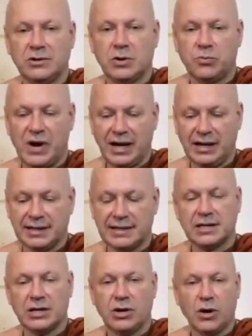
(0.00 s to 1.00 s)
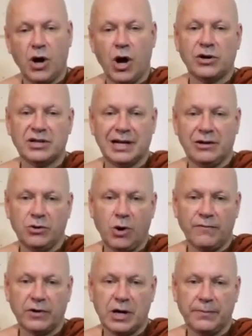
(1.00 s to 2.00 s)
your practice until you
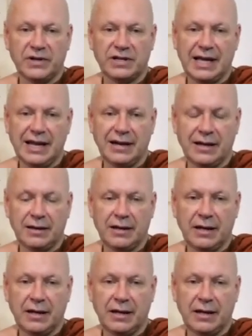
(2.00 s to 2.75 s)
overcome the 10.